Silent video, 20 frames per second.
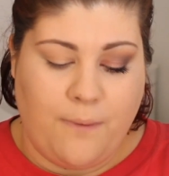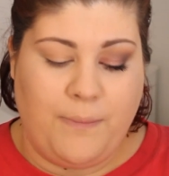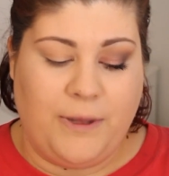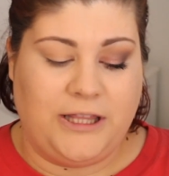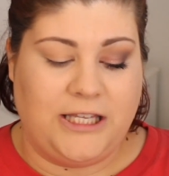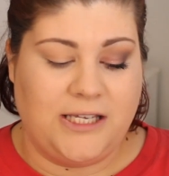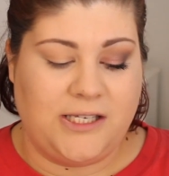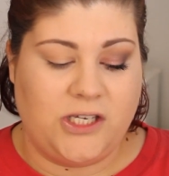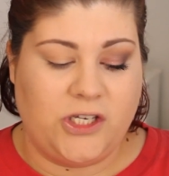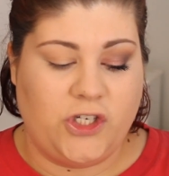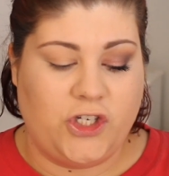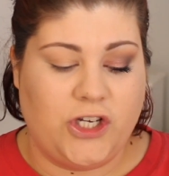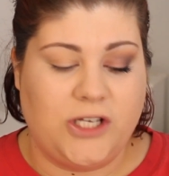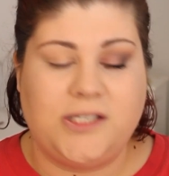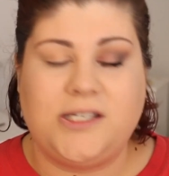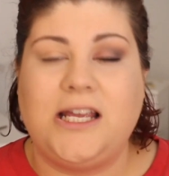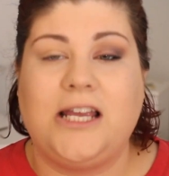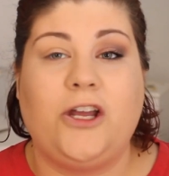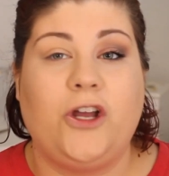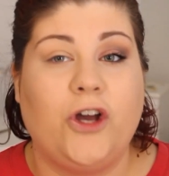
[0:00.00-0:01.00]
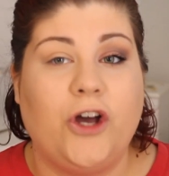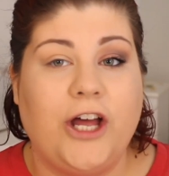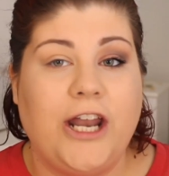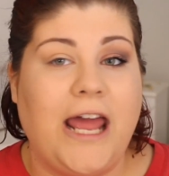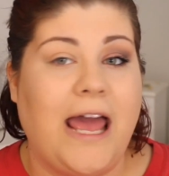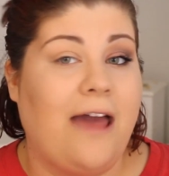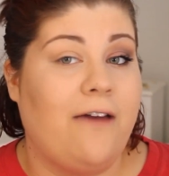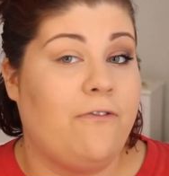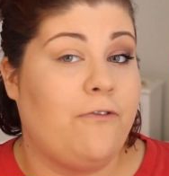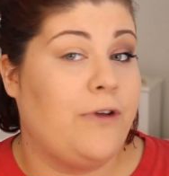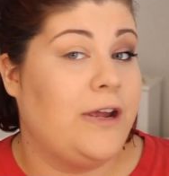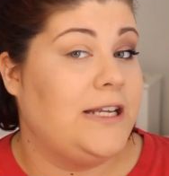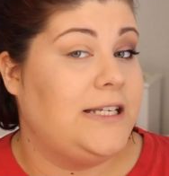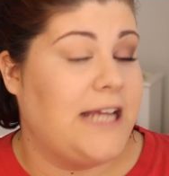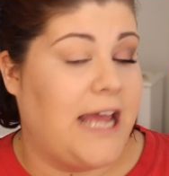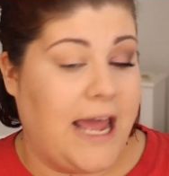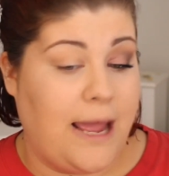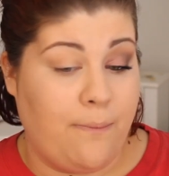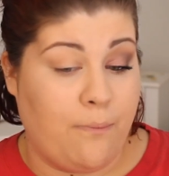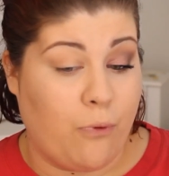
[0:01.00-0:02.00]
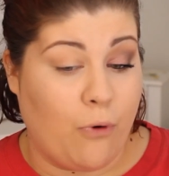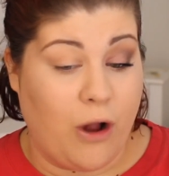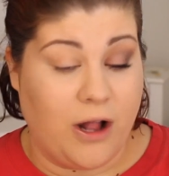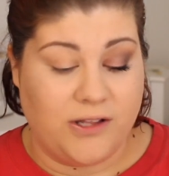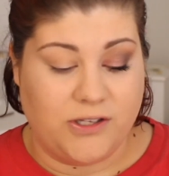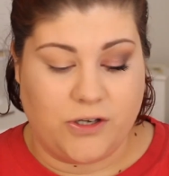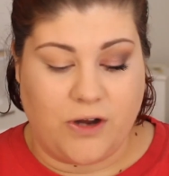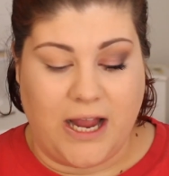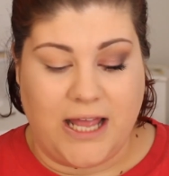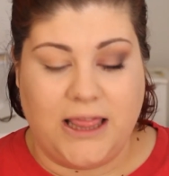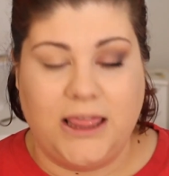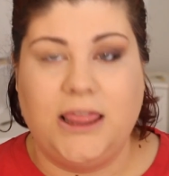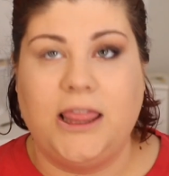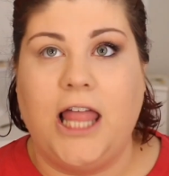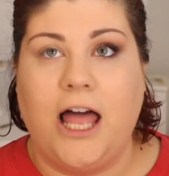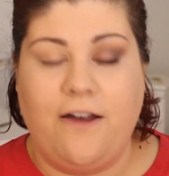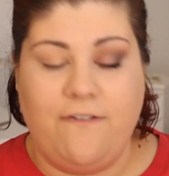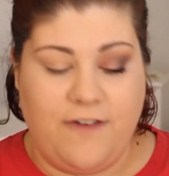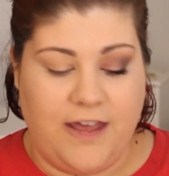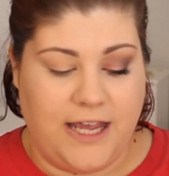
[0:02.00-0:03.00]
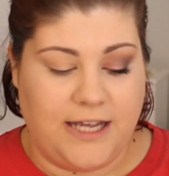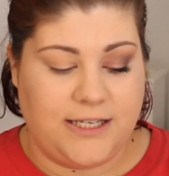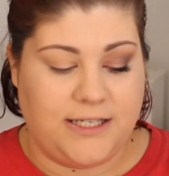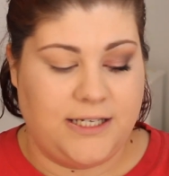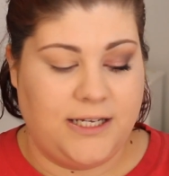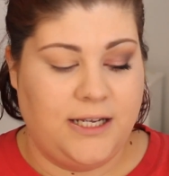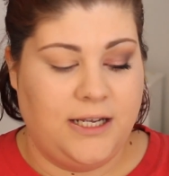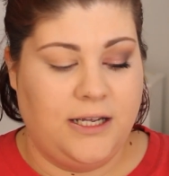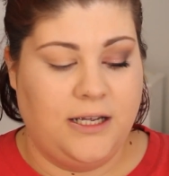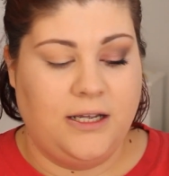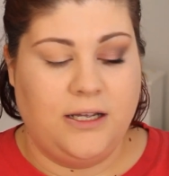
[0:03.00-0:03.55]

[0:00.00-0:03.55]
But this is just a good everyday bronzer. I love it.